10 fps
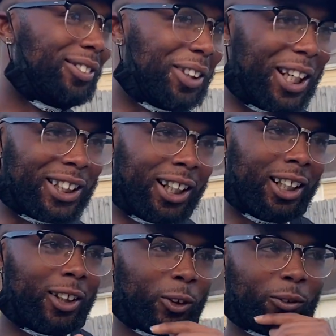You got your
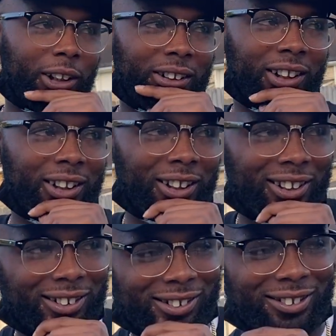honor right
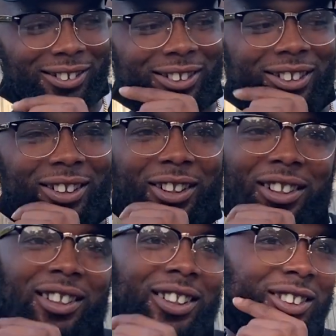there. Yeah, Your
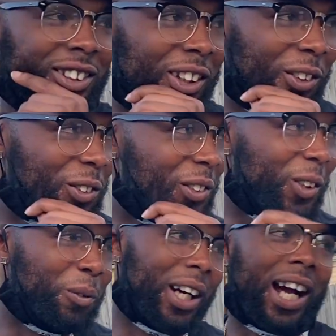Honor is right Yo, there. you
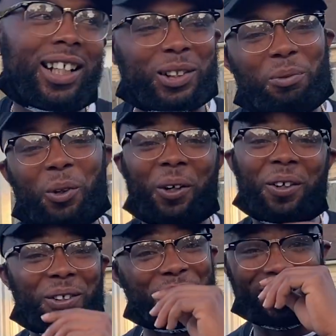know what? I smoke
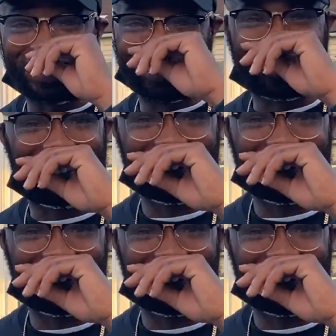all them niggas.